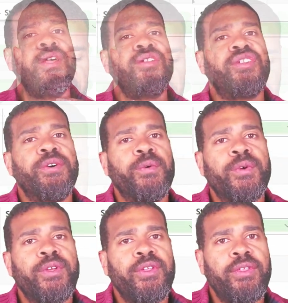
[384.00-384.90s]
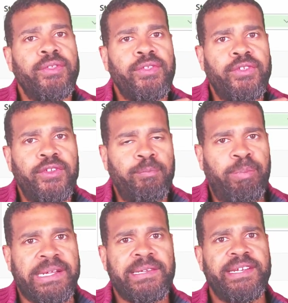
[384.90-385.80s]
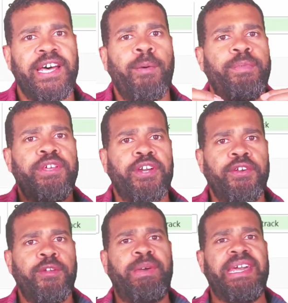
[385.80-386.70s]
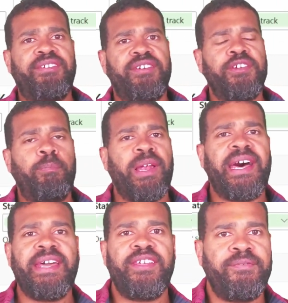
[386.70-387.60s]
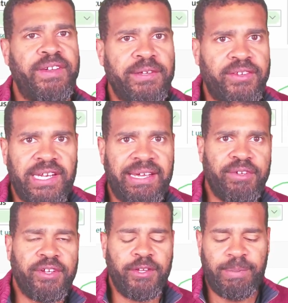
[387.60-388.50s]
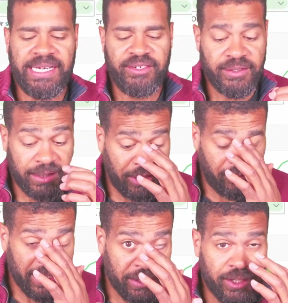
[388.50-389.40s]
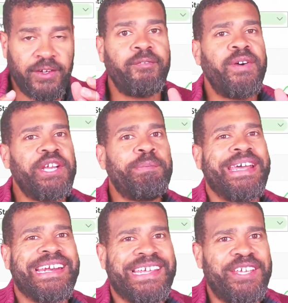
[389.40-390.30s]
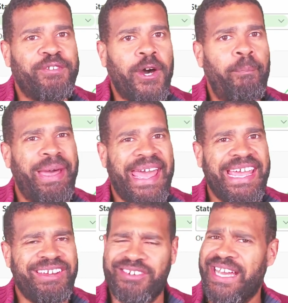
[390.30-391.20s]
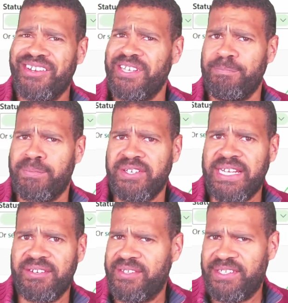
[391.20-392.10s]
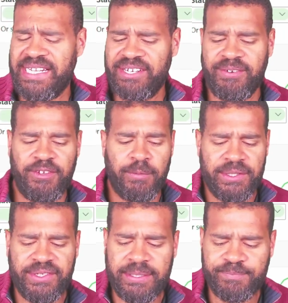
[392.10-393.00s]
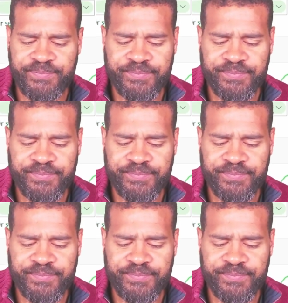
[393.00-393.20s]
So you build it up, you go to your pages, you apply the filter levels on the pages, and you've then got, fundamentally, you've got a page that actually presents the data if you want it.